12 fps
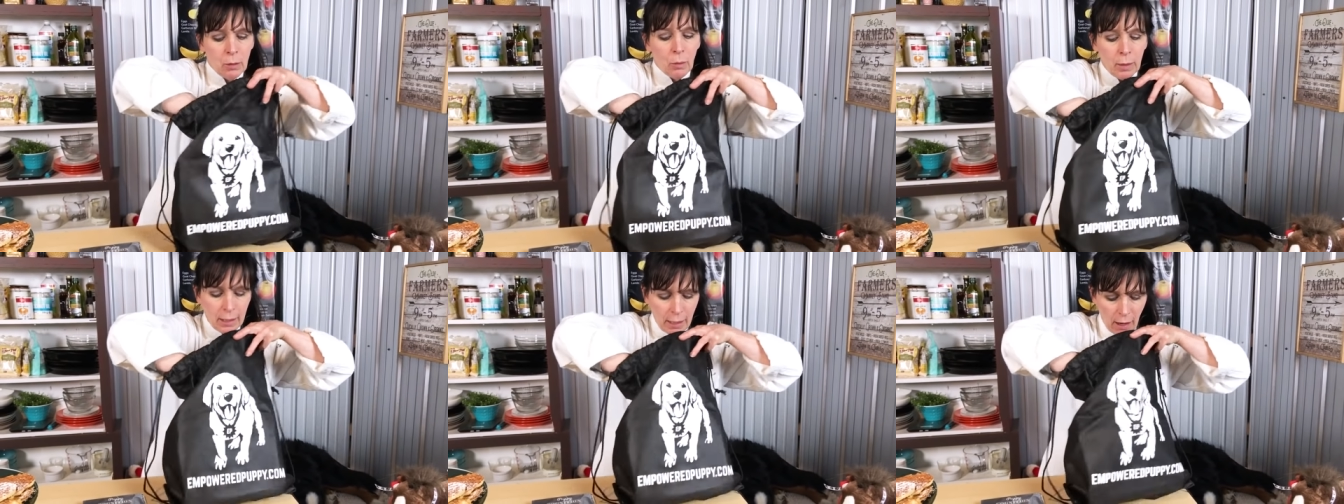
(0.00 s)

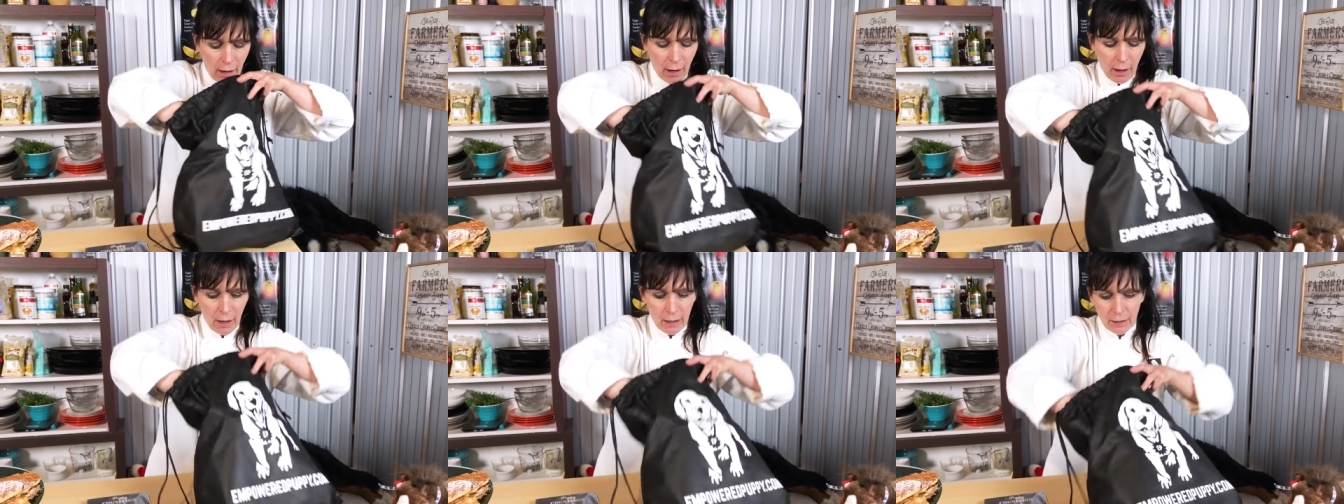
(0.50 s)
We
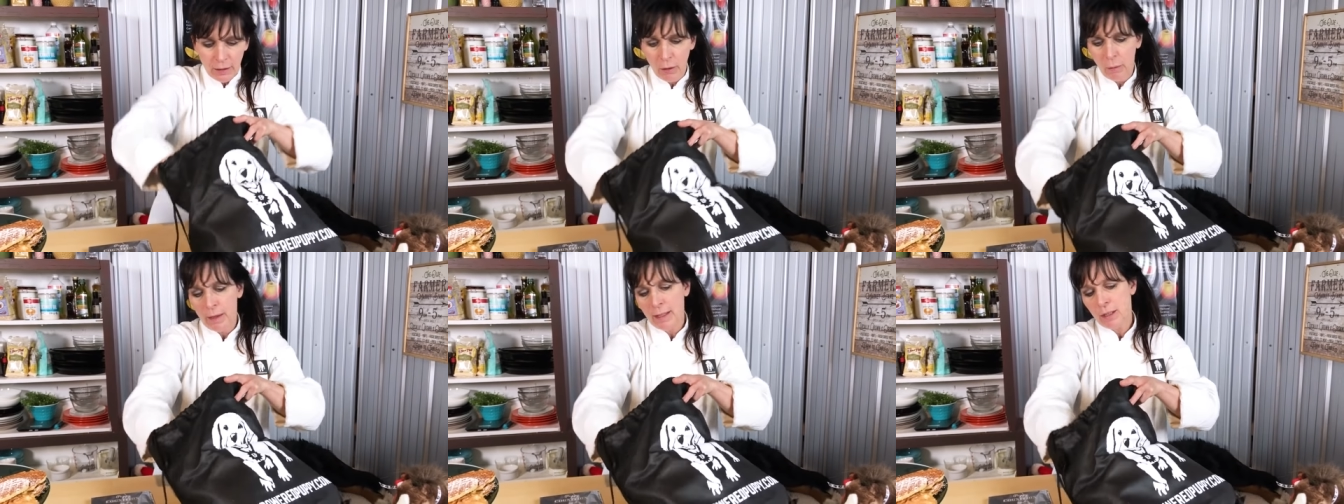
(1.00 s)
are
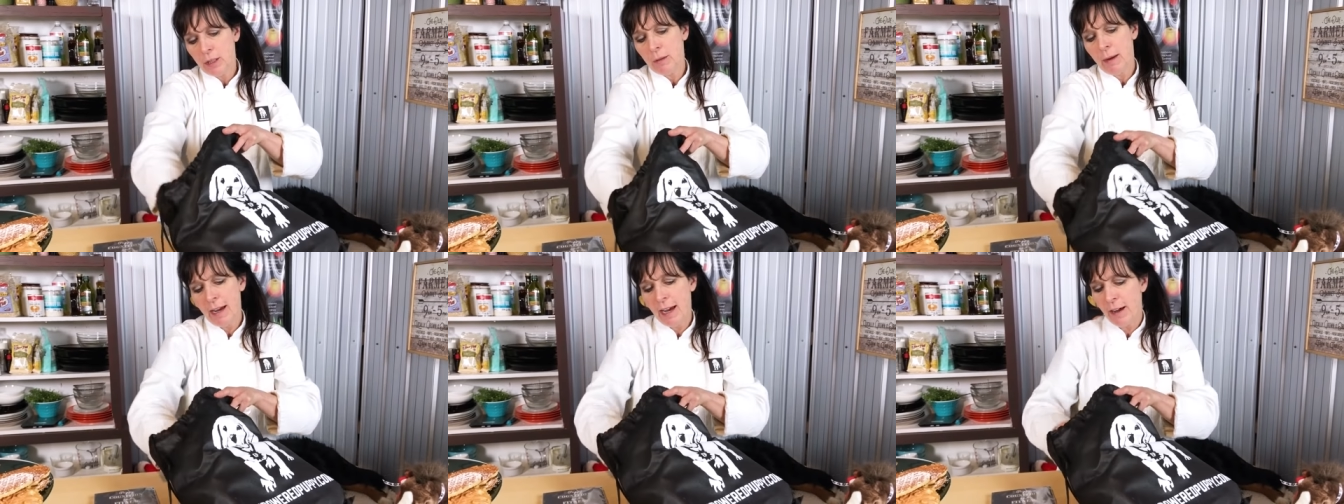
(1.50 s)
going
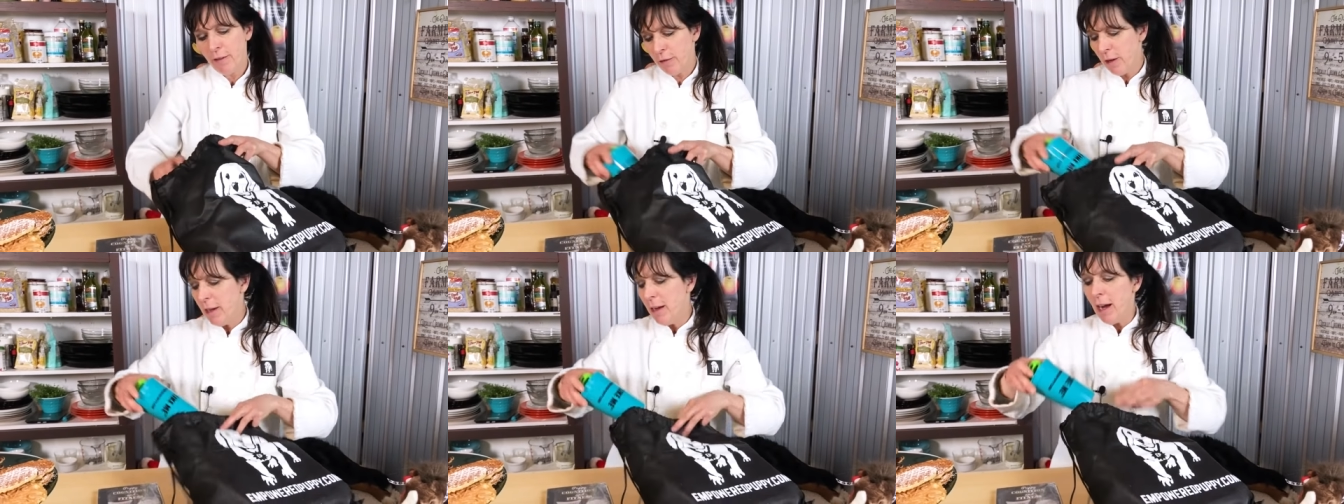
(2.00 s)
to
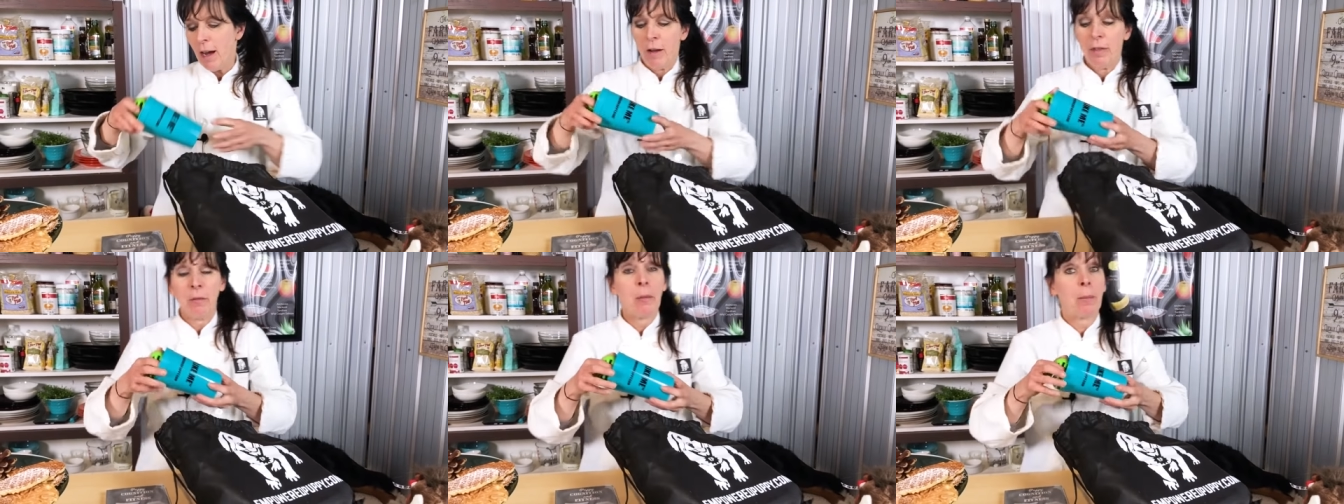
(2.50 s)
have,
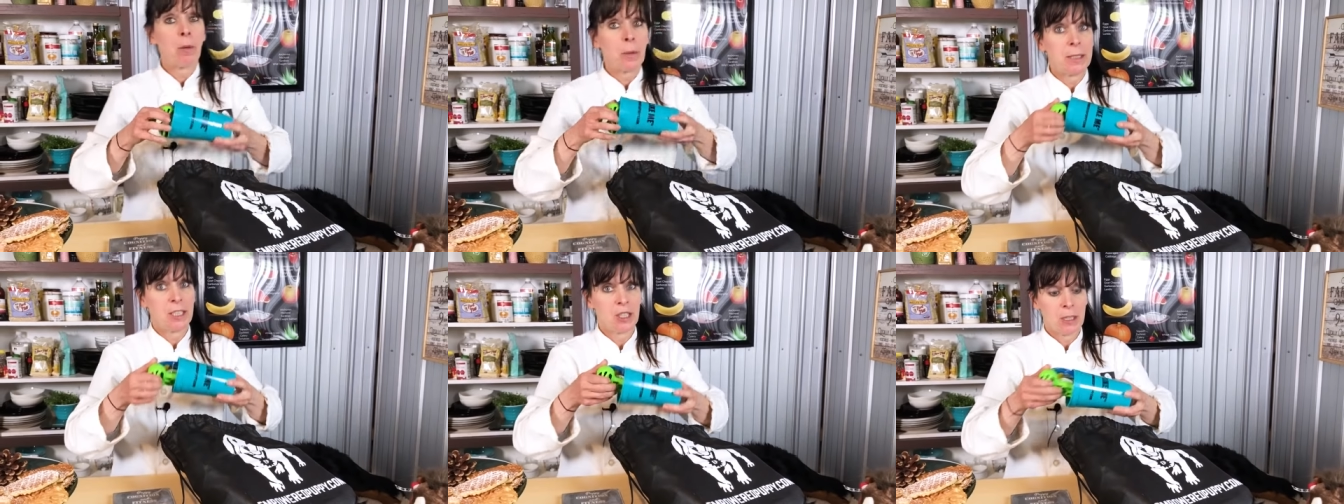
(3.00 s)
remember
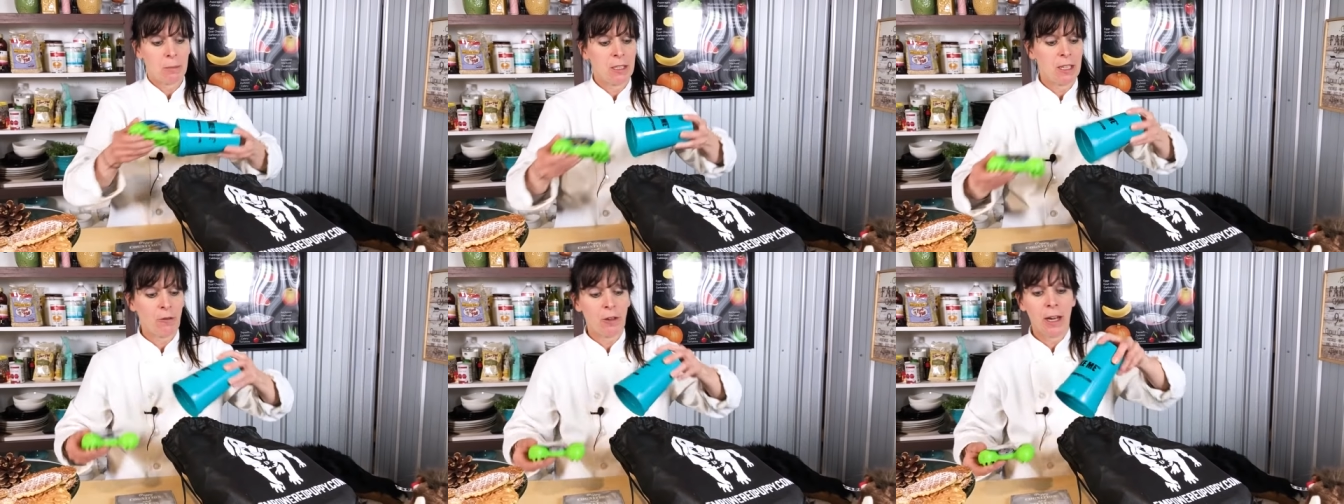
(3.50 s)
we teach them
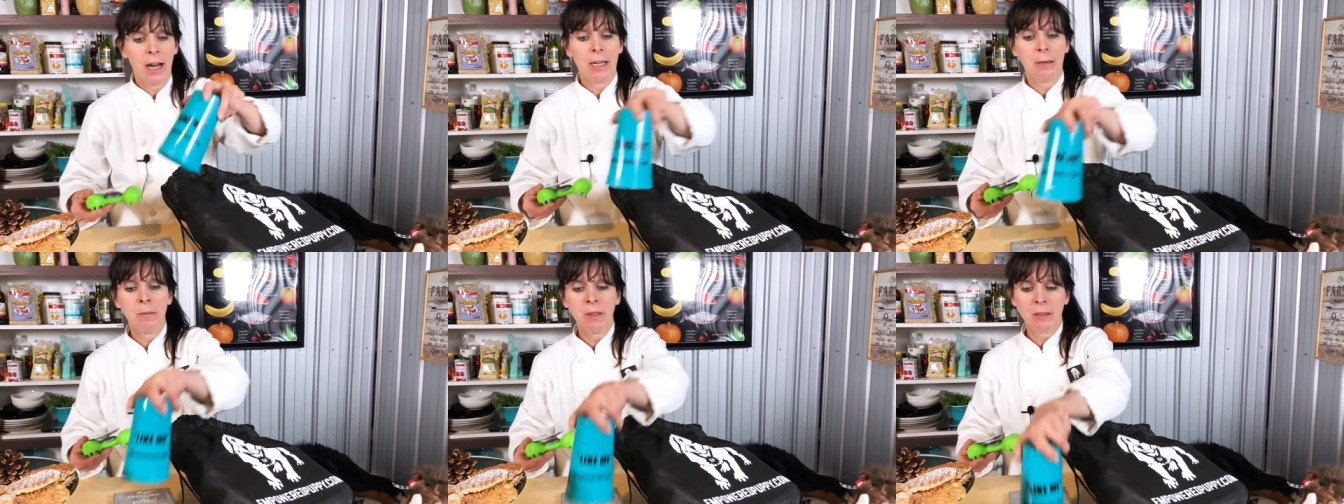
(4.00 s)
the different
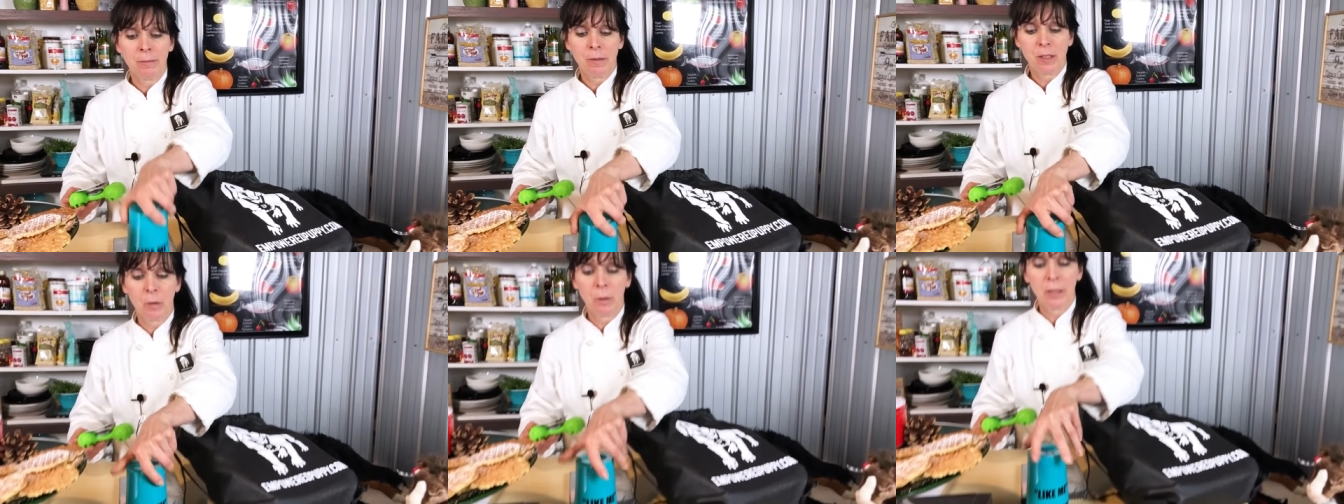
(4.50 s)
items,
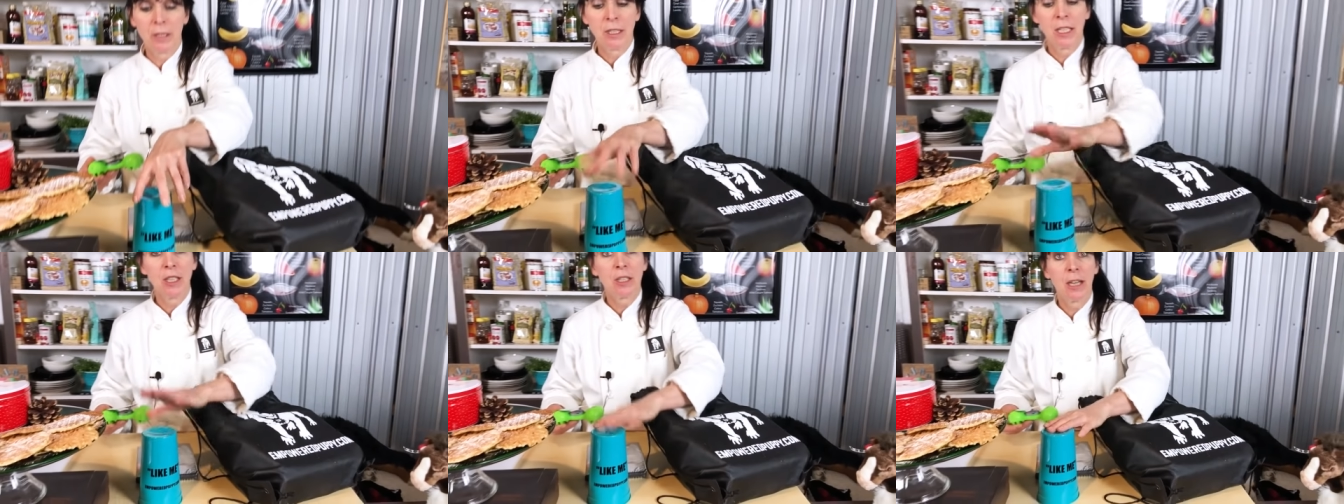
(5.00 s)
so we're going to
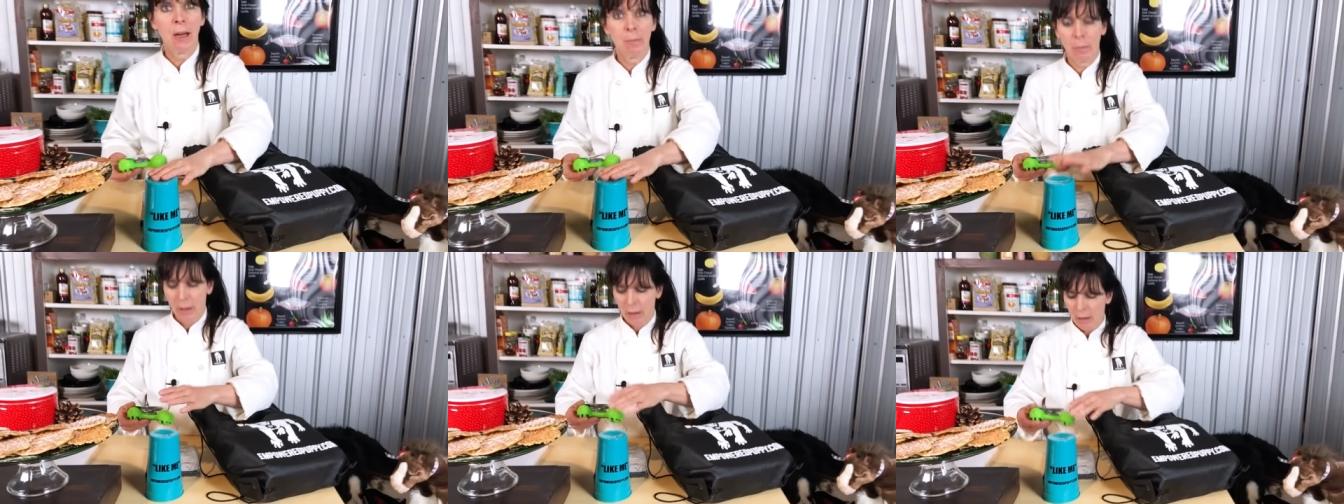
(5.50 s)
teach
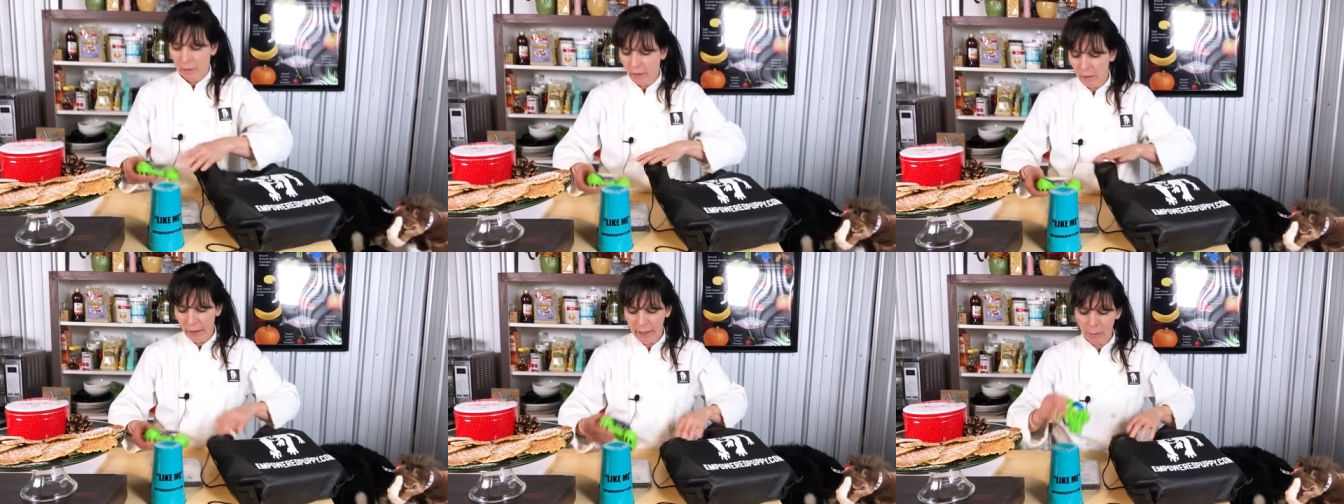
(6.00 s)
them
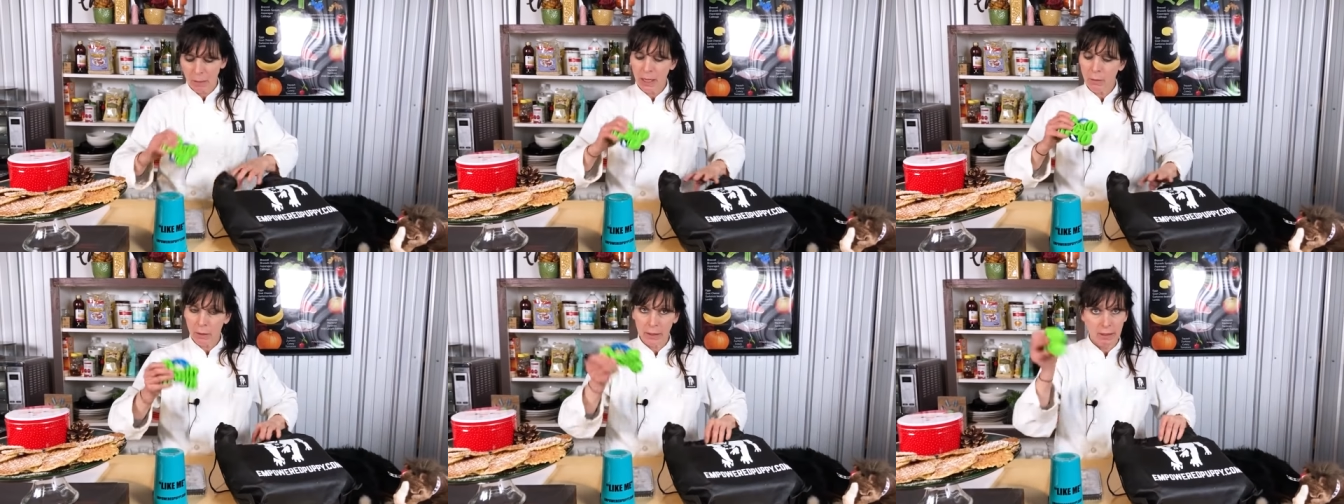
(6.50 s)
like
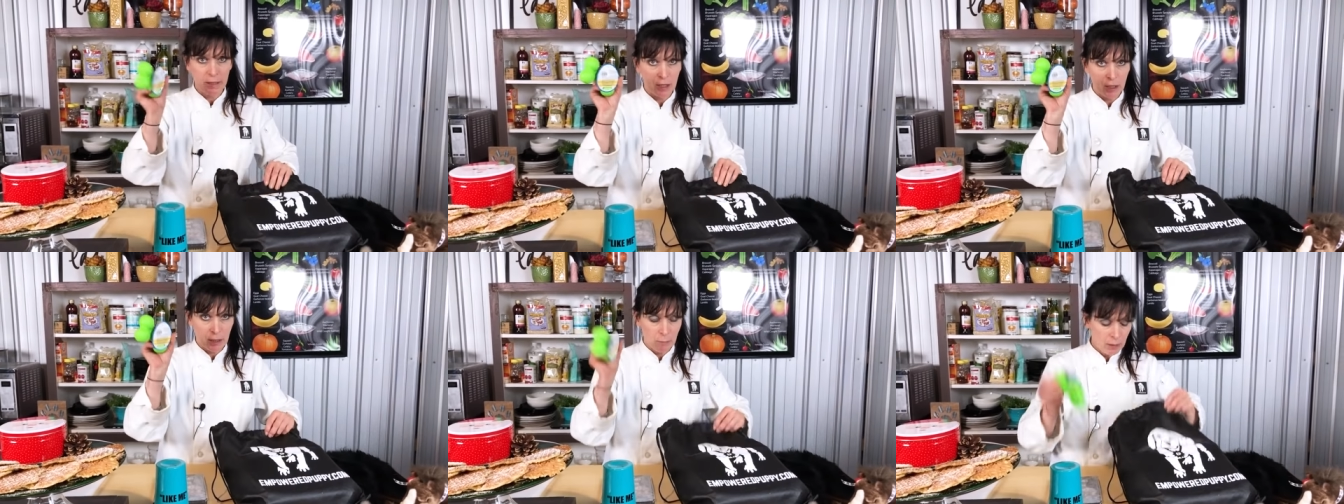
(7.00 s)
me, we're going to
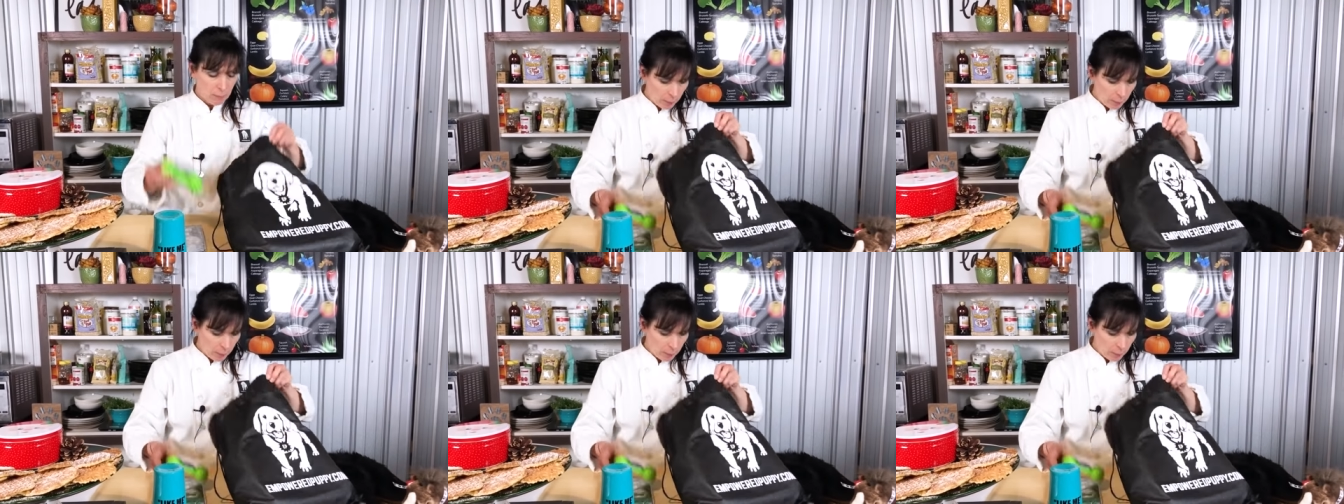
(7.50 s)
teach them the